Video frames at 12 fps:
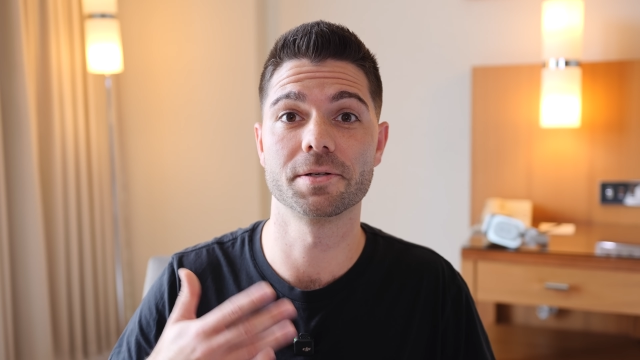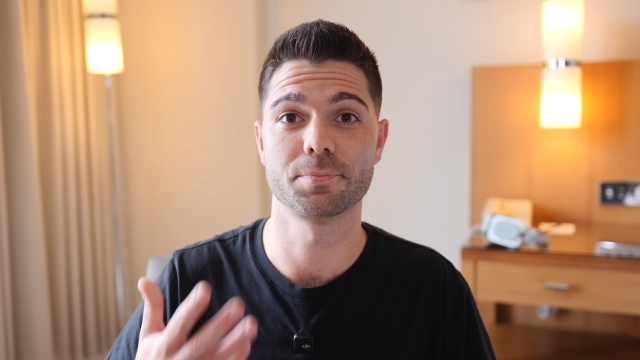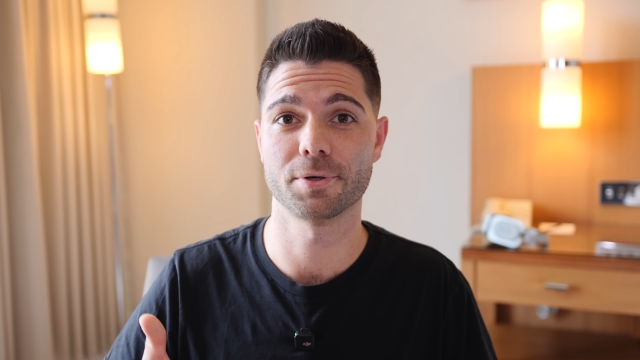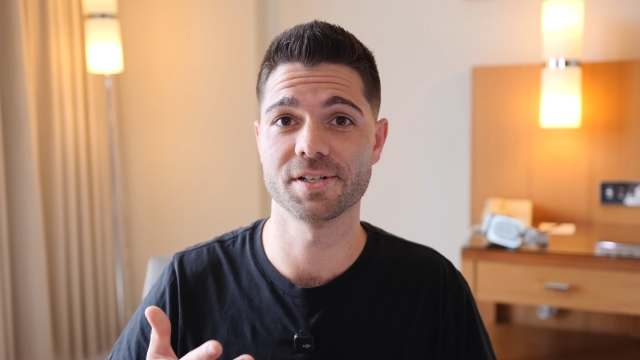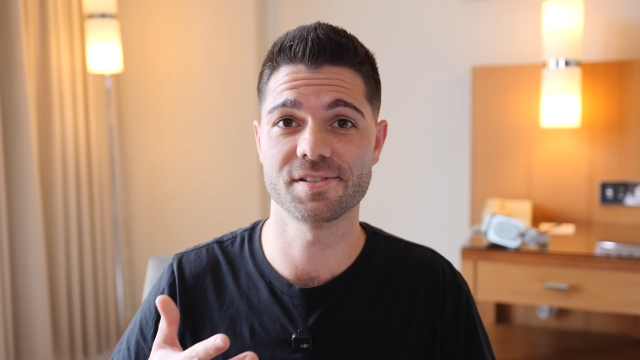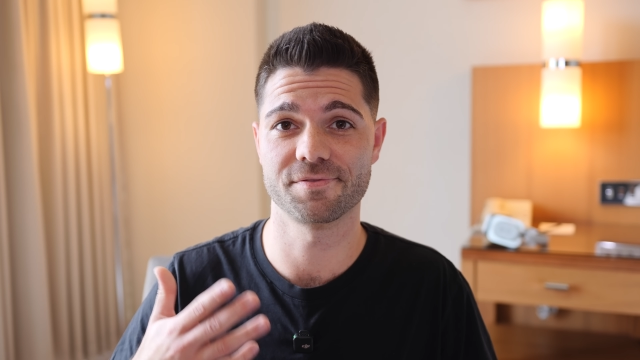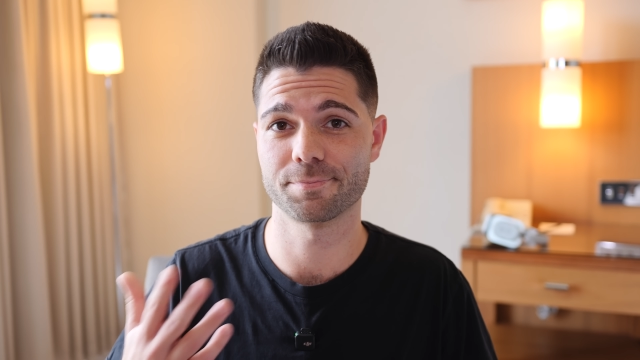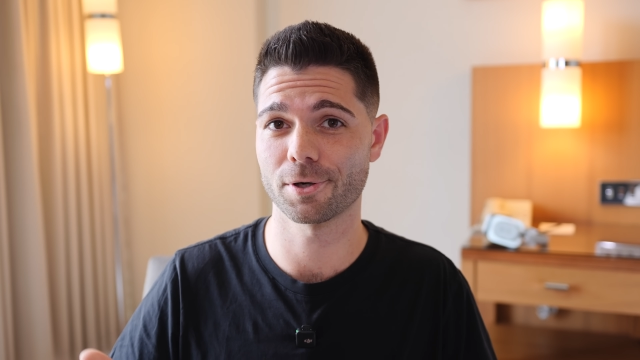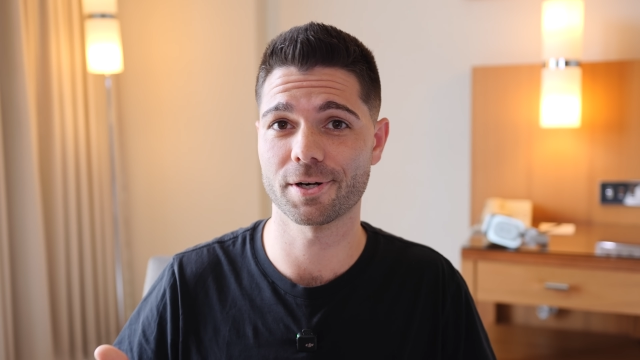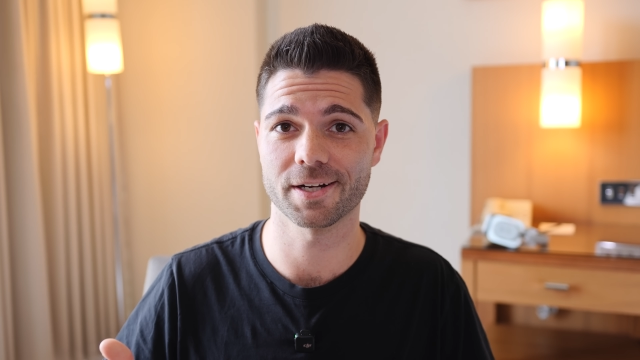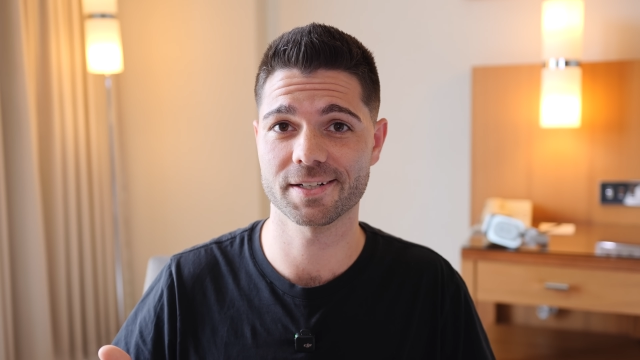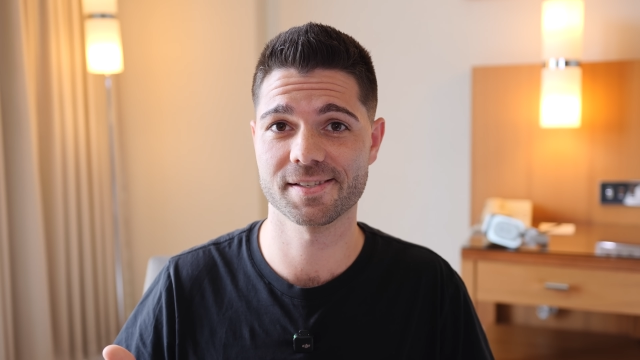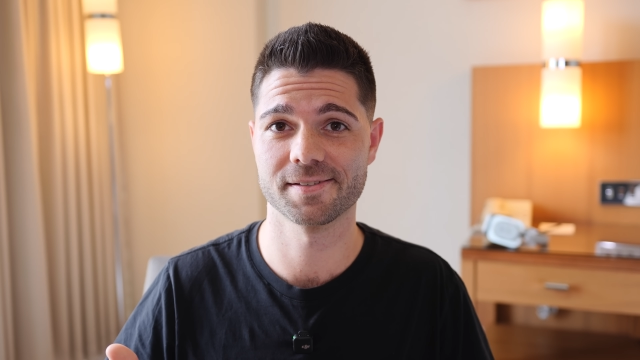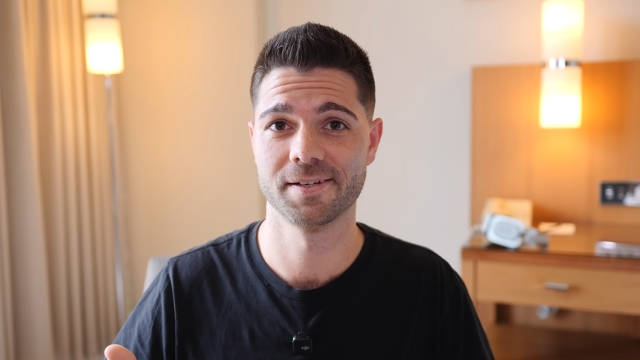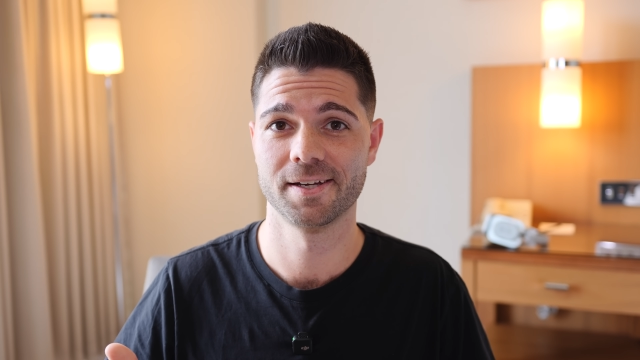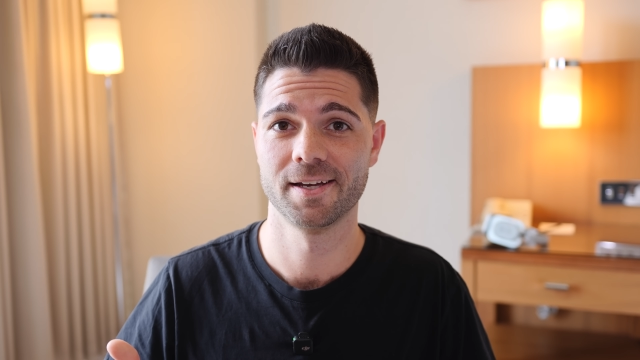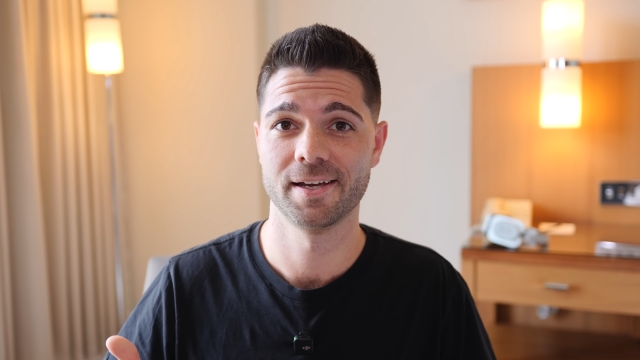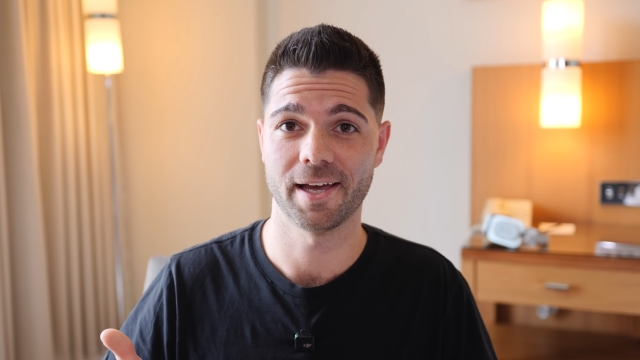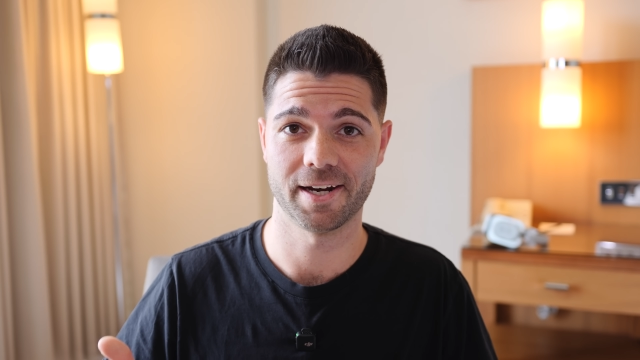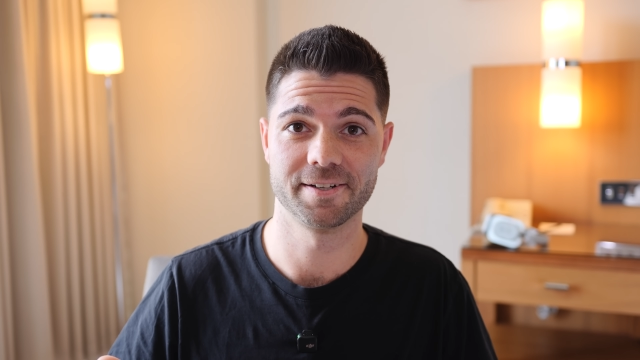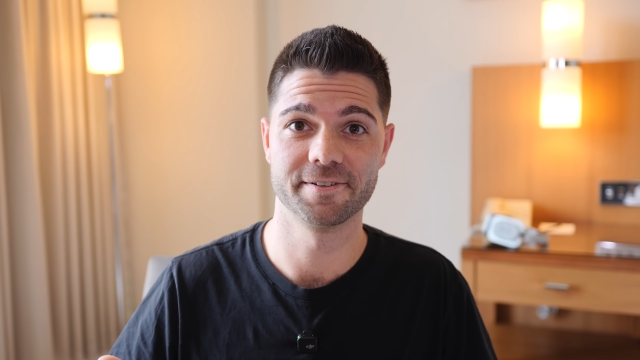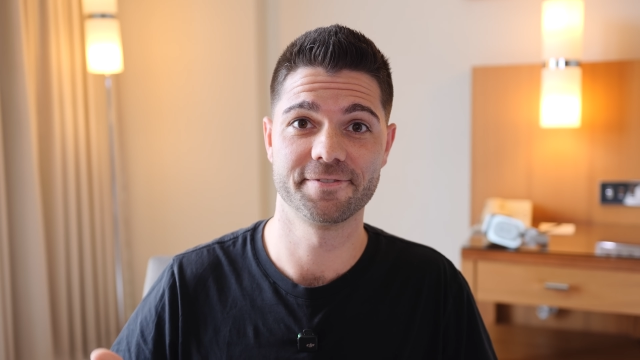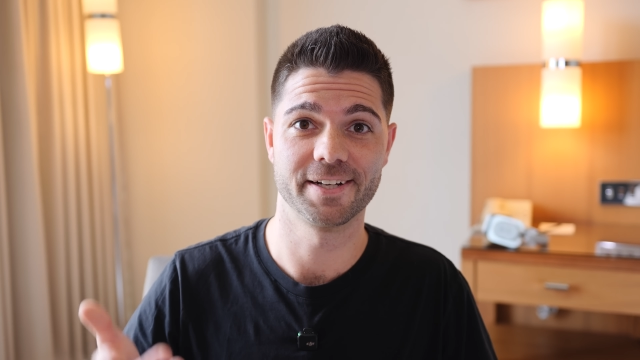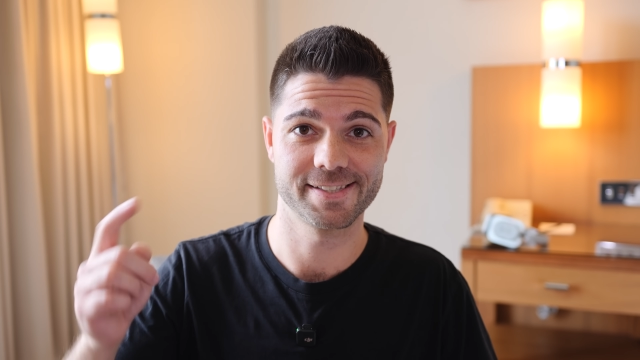impressive products at
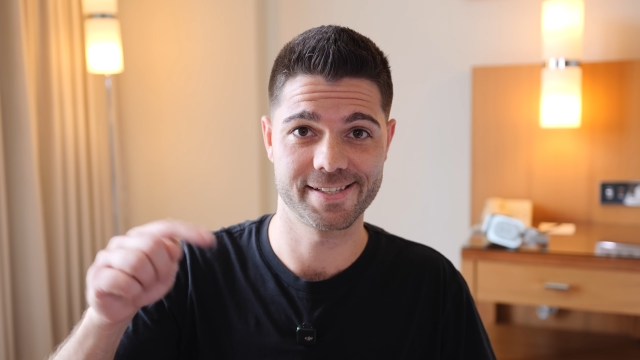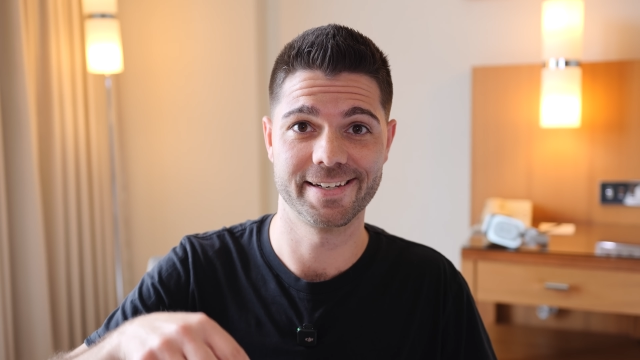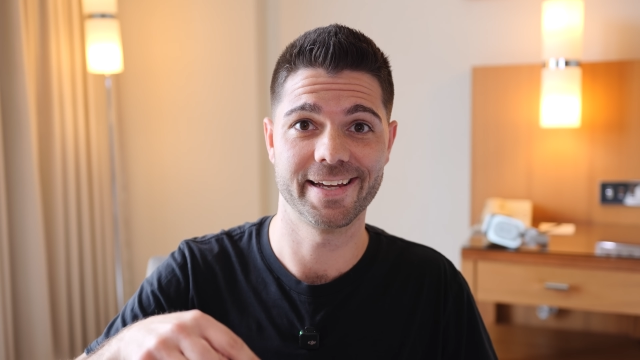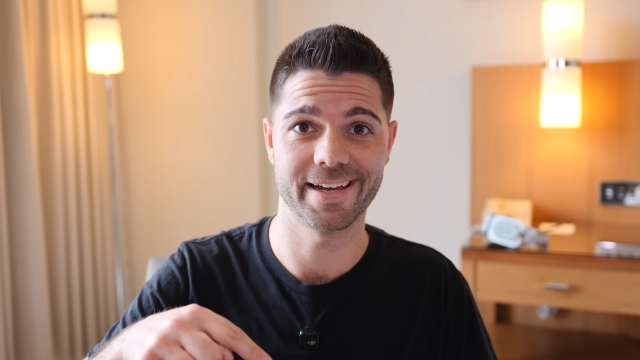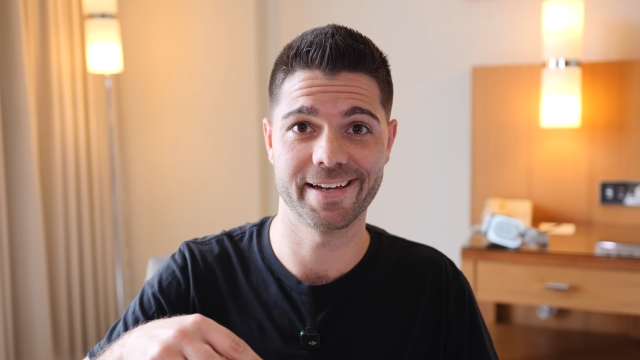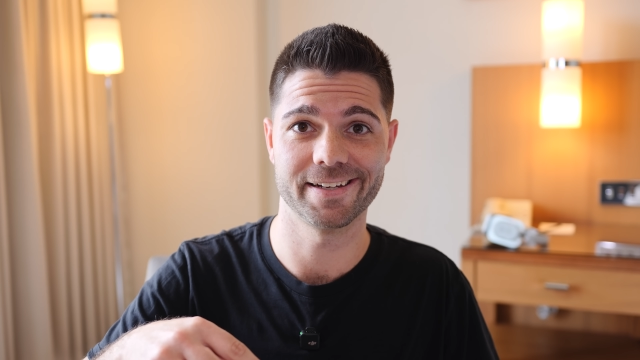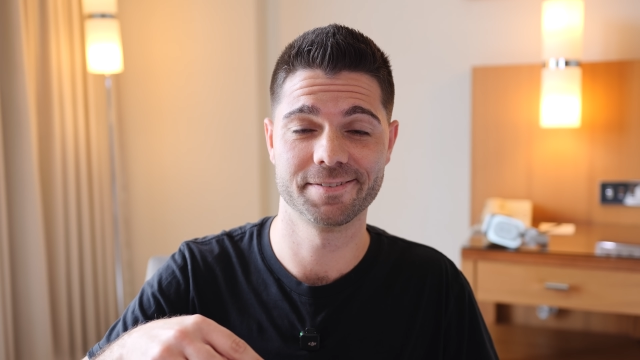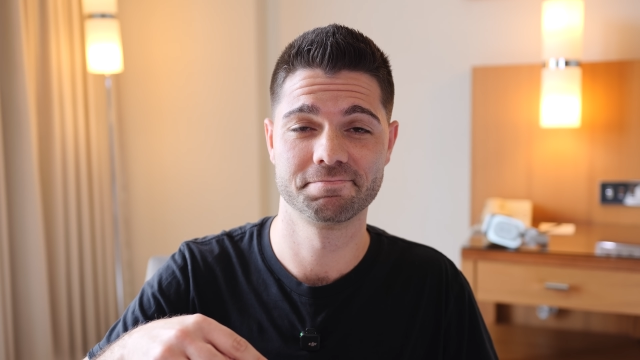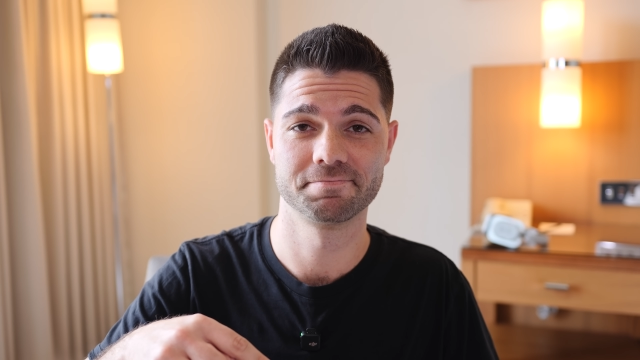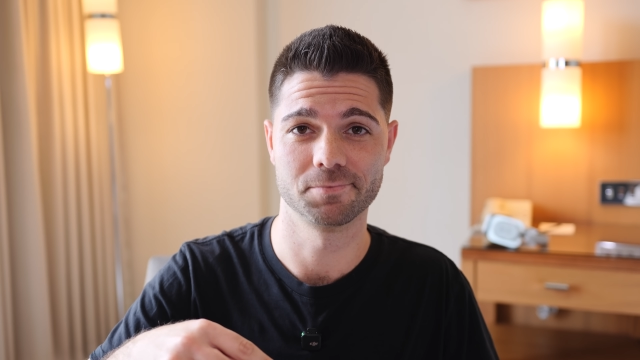an event today,